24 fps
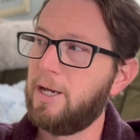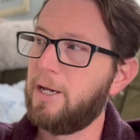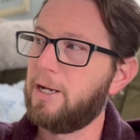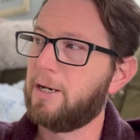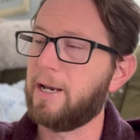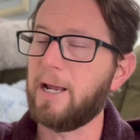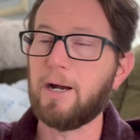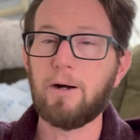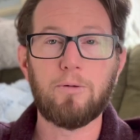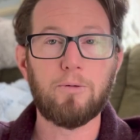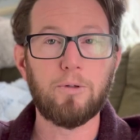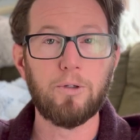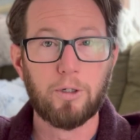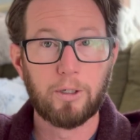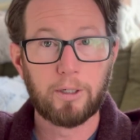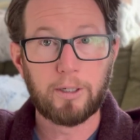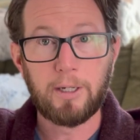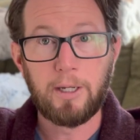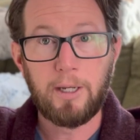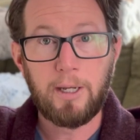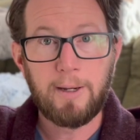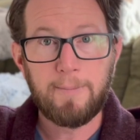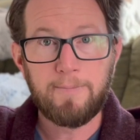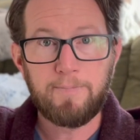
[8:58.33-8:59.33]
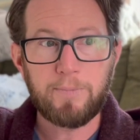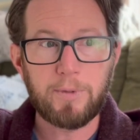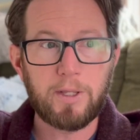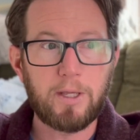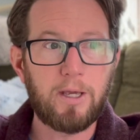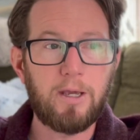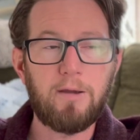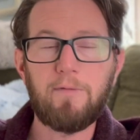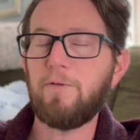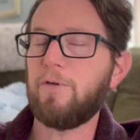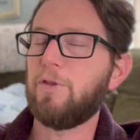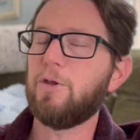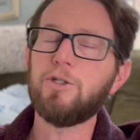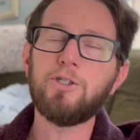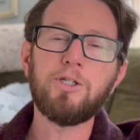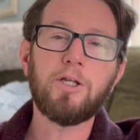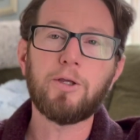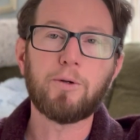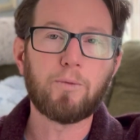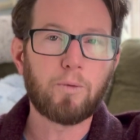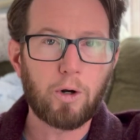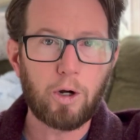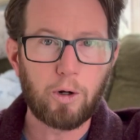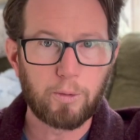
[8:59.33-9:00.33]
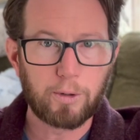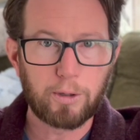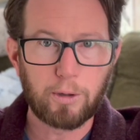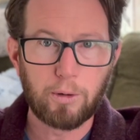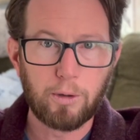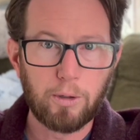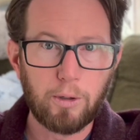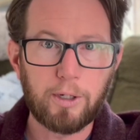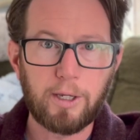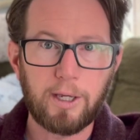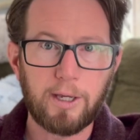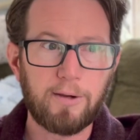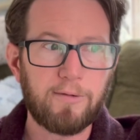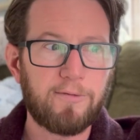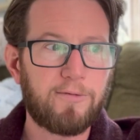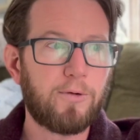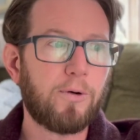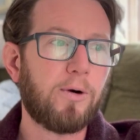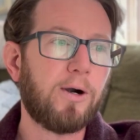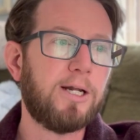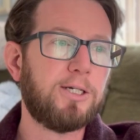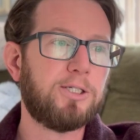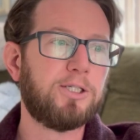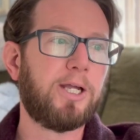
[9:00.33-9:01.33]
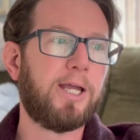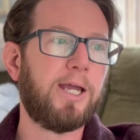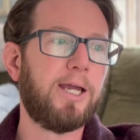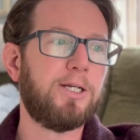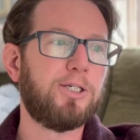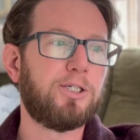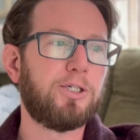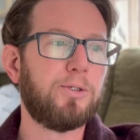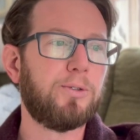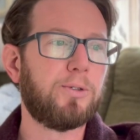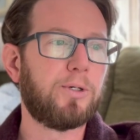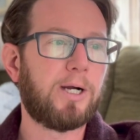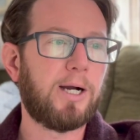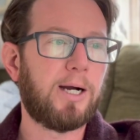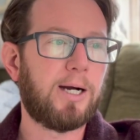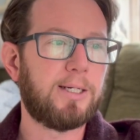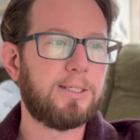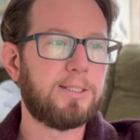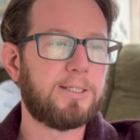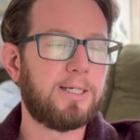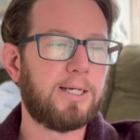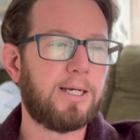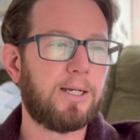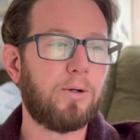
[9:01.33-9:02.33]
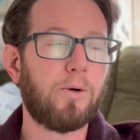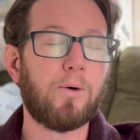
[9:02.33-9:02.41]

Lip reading: Now, look, there's nothing wrong with looking for educational content